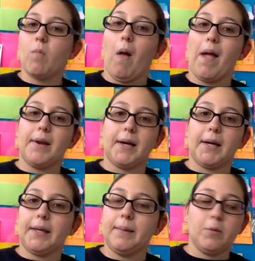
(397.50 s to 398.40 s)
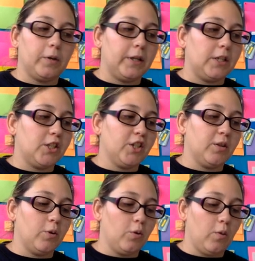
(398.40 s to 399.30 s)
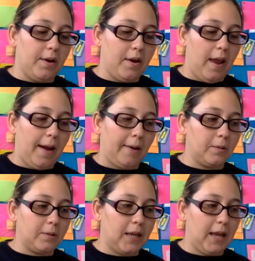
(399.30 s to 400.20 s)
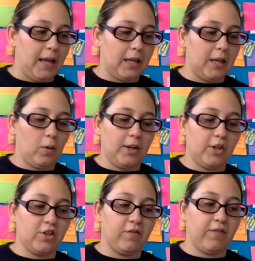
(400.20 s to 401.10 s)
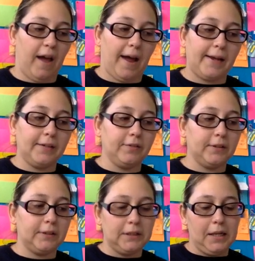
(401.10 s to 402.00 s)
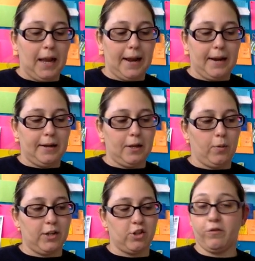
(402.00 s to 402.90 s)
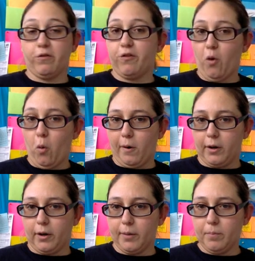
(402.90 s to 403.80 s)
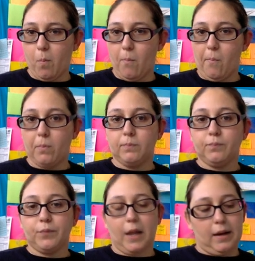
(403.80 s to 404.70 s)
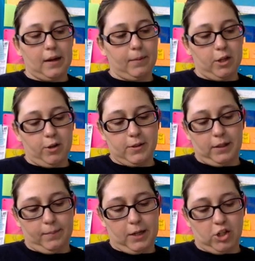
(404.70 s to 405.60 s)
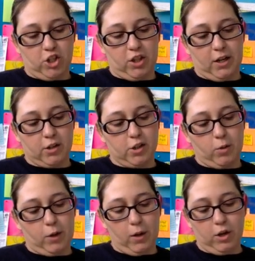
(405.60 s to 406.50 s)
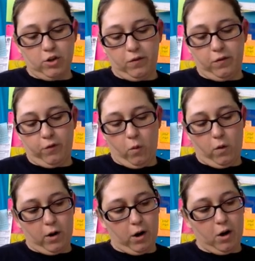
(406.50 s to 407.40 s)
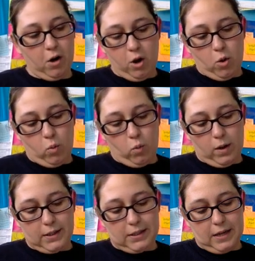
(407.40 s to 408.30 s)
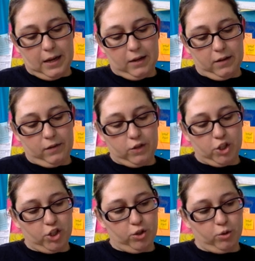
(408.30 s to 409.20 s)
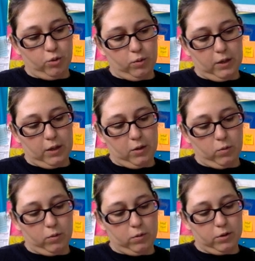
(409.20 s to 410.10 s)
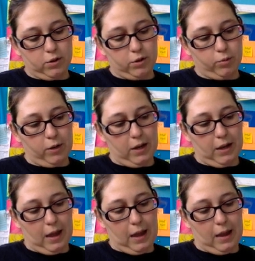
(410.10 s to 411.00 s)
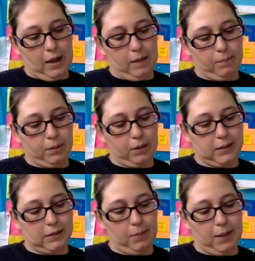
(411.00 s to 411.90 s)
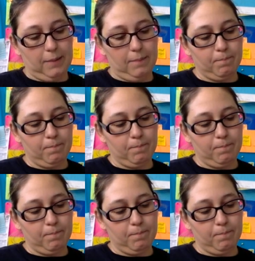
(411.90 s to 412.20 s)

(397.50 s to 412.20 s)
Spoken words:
And I am going to now take equation 5 and equation 4, and I'm going to use elimination there. So equation 4 was negative 2 equals 3a plus b.